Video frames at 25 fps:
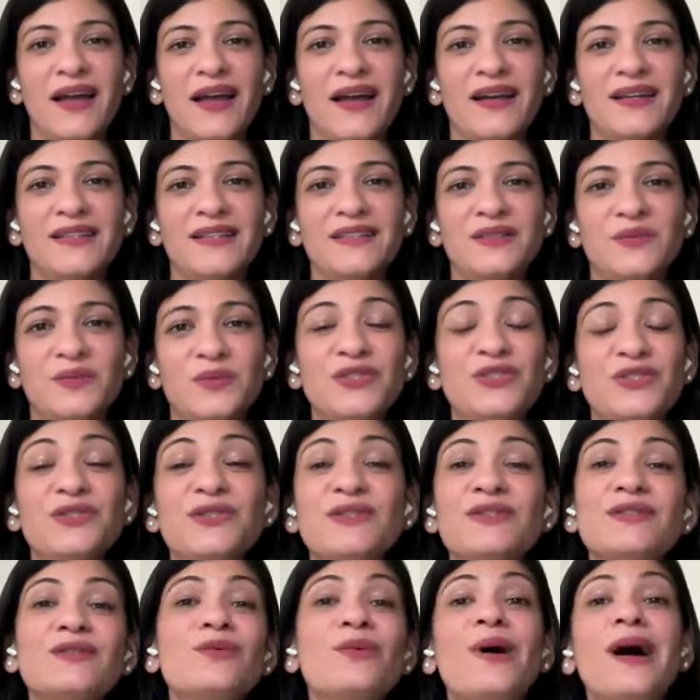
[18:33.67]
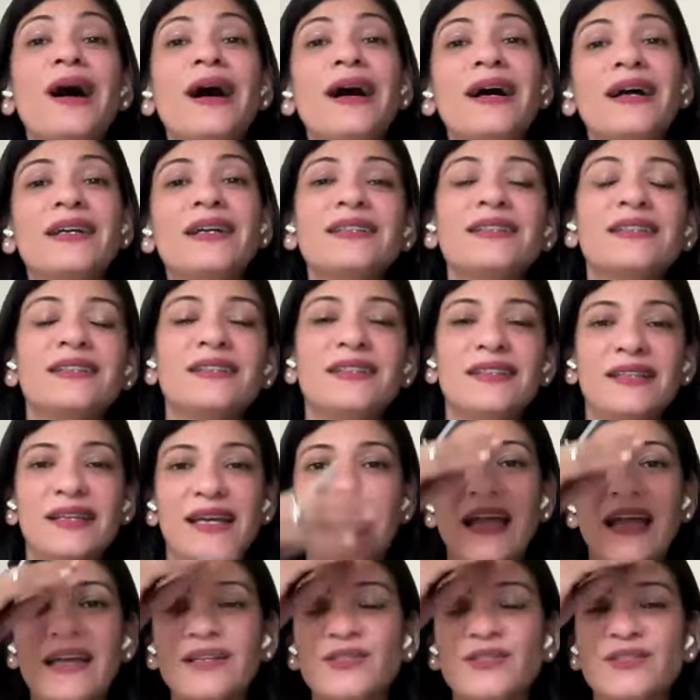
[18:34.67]
and which is why the
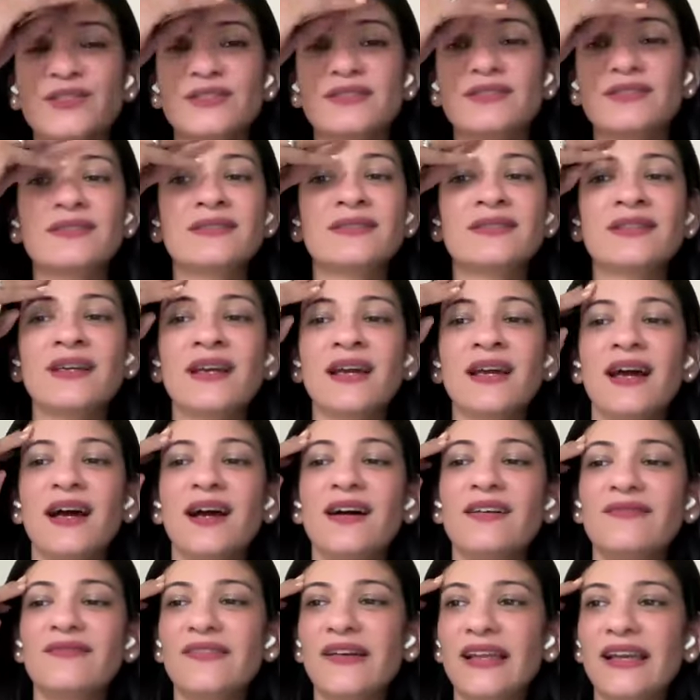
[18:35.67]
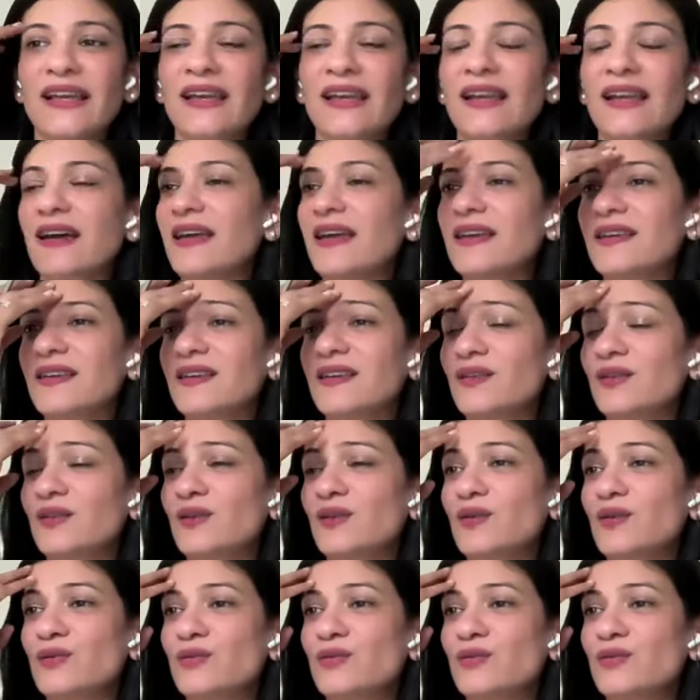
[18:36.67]
reaction felt like,